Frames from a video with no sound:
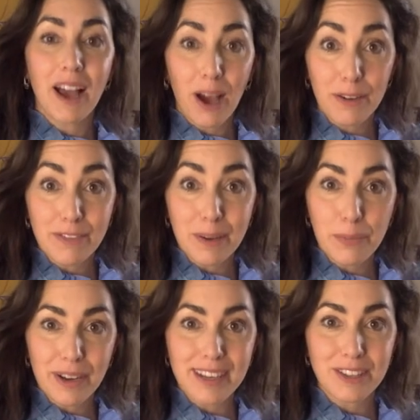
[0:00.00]
hopefully
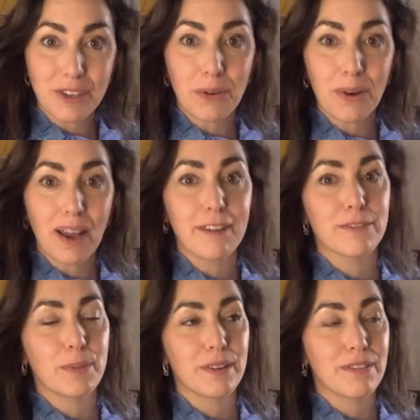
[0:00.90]
bring into your life
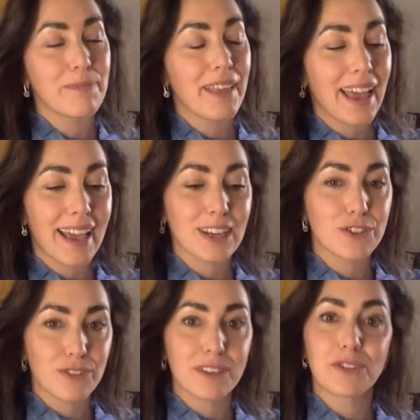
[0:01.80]
for a bit of
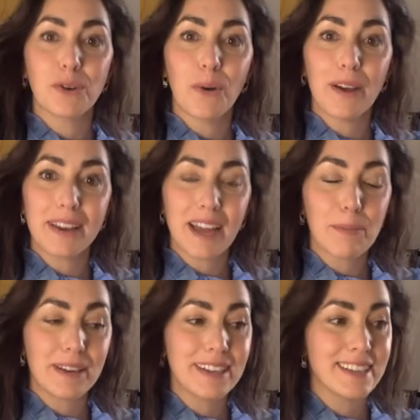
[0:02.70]
extra joy and
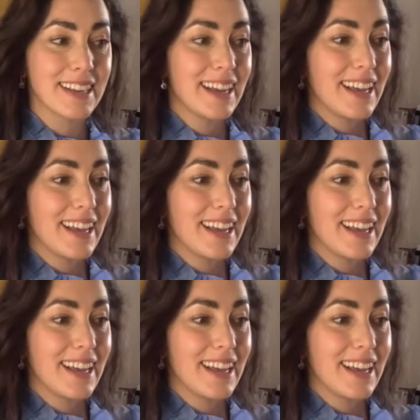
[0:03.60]
happiness,